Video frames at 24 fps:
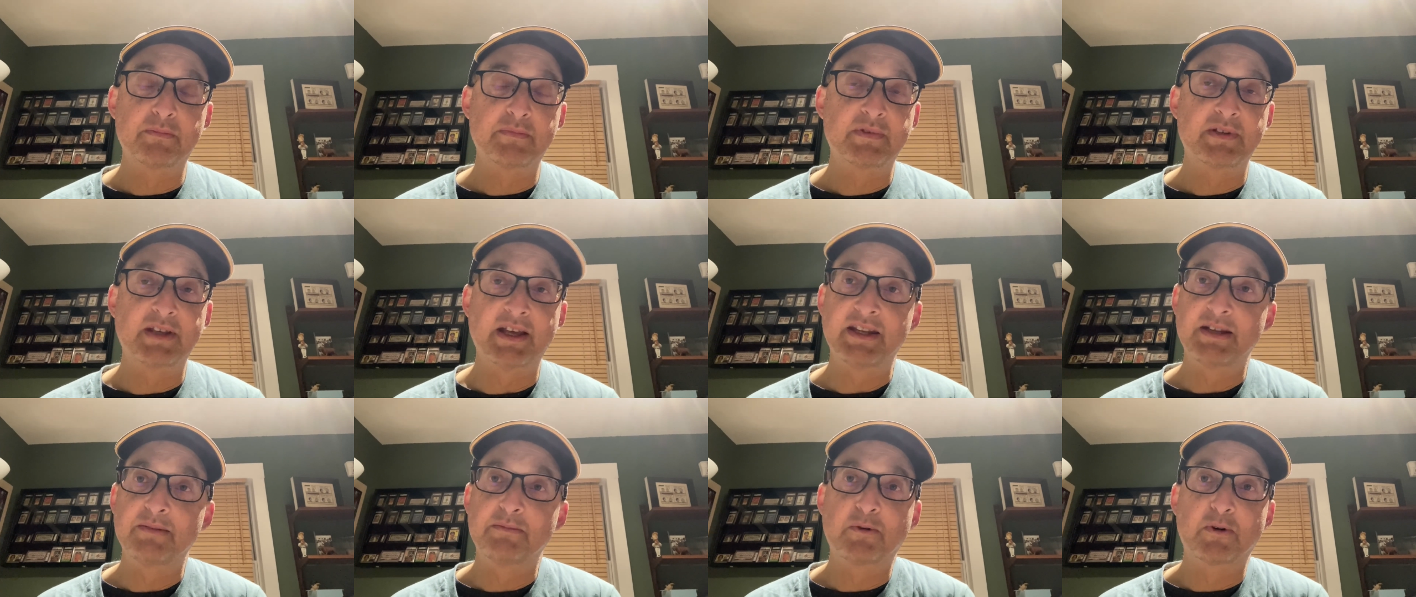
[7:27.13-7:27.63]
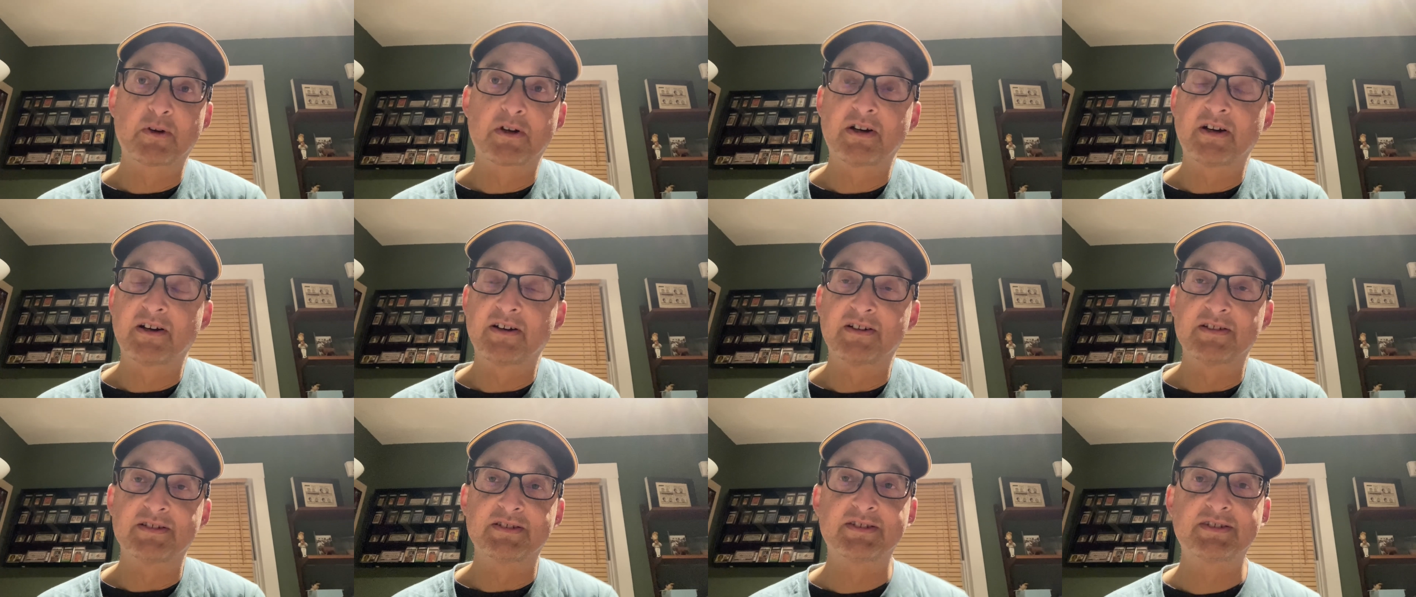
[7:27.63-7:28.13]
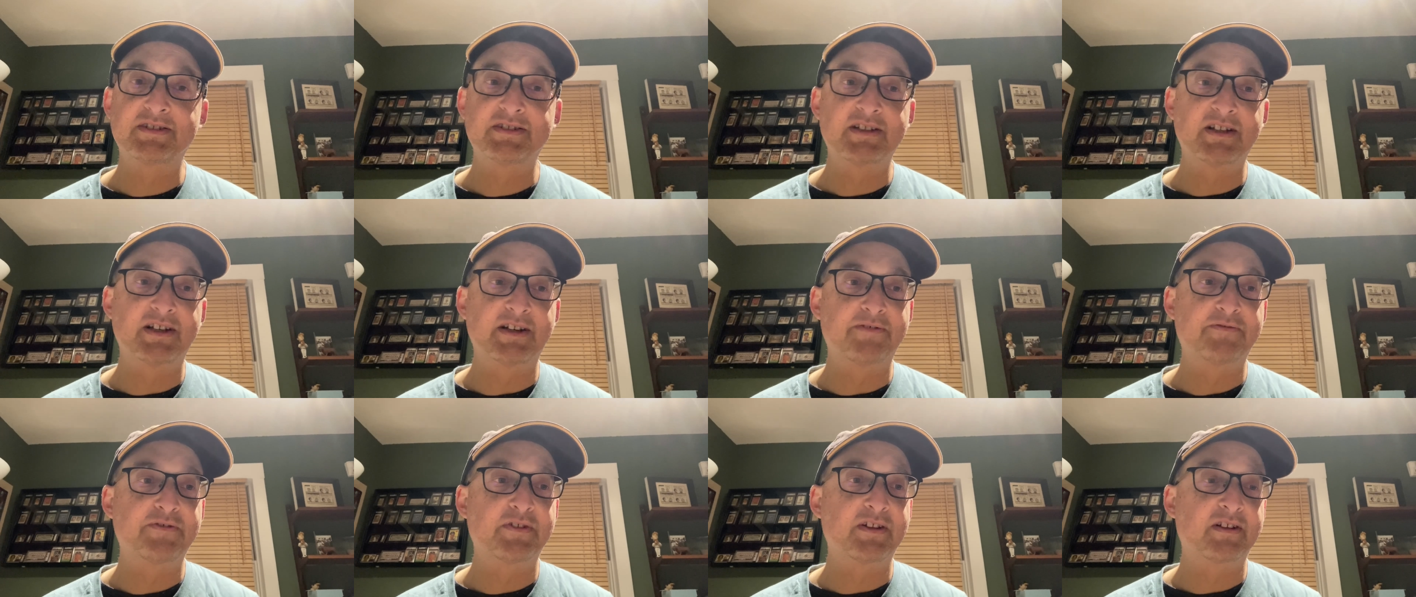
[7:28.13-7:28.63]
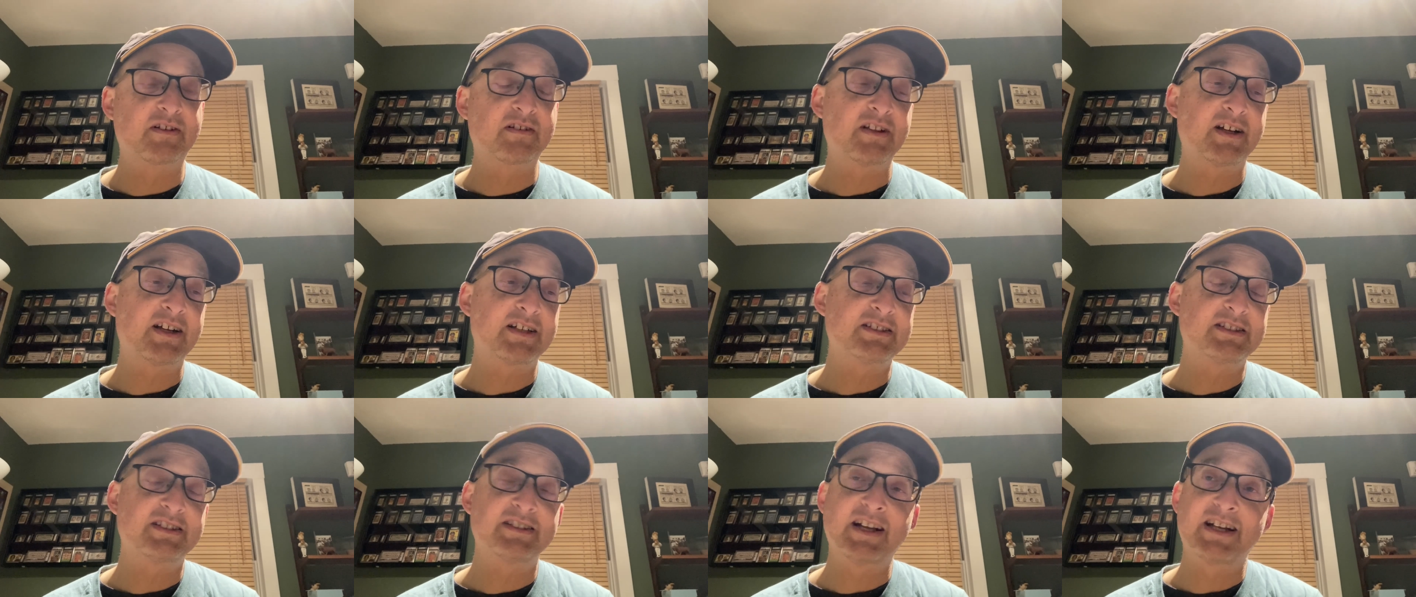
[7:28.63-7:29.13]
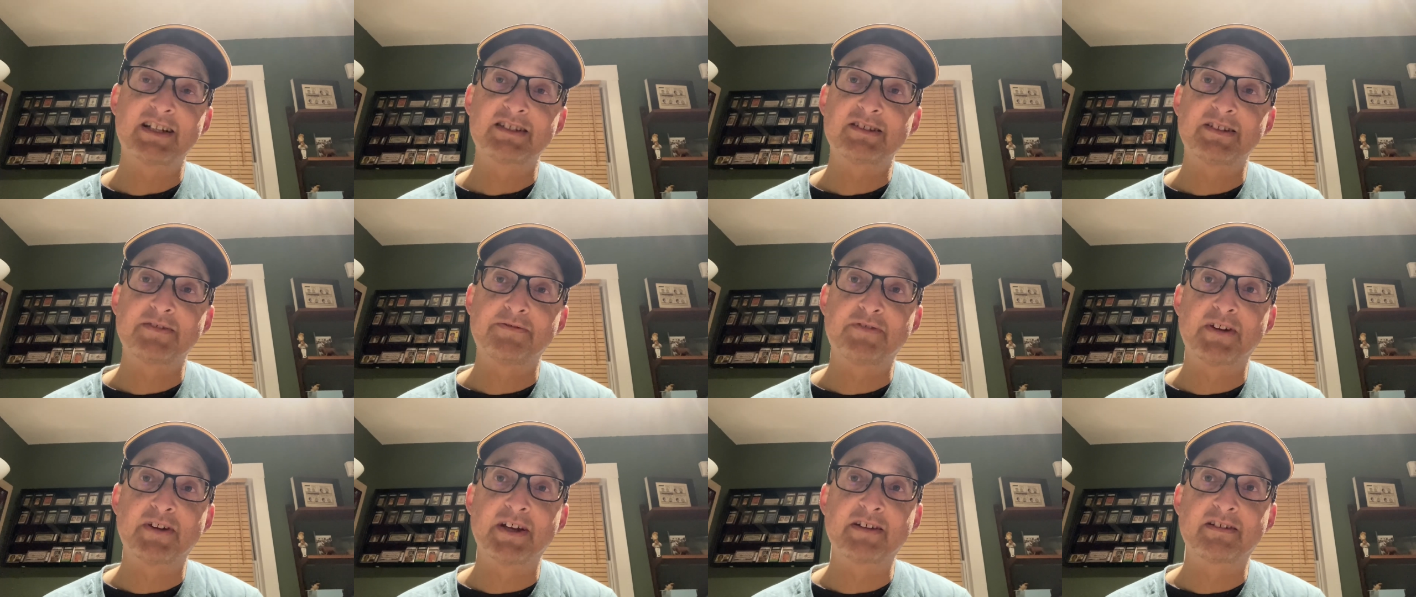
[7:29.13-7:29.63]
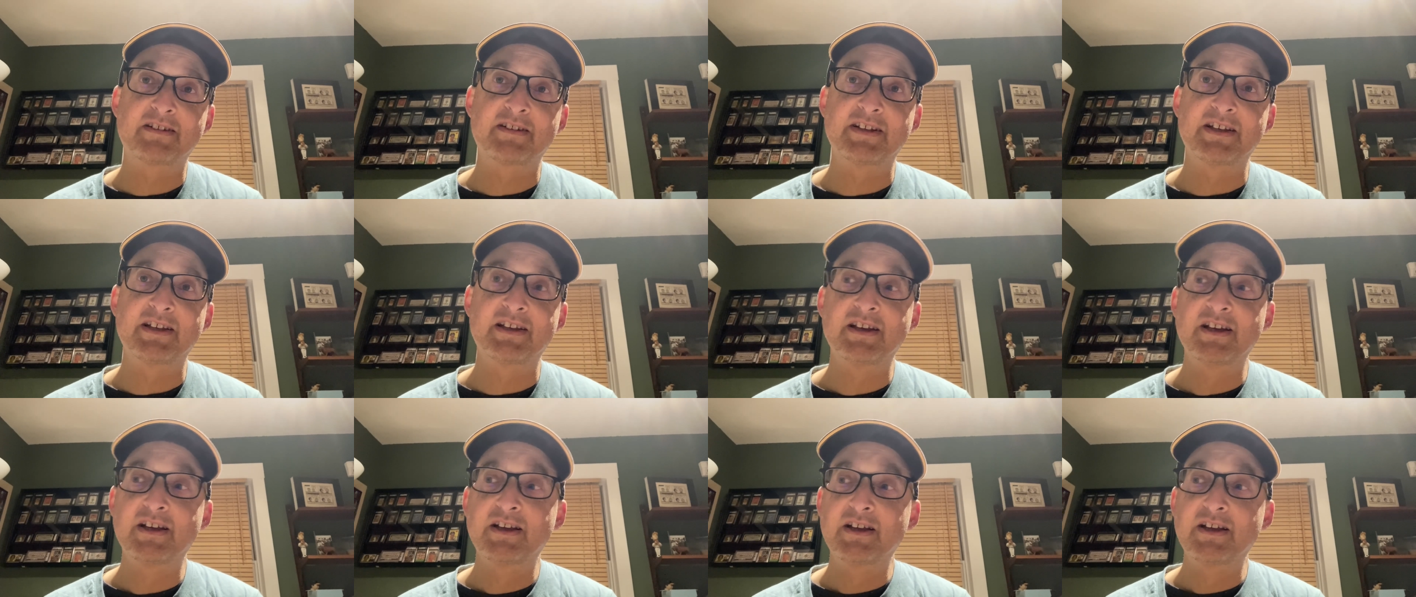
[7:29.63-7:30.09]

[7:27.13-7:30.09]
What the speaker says: getting more cards for the collection. And actually, frankly,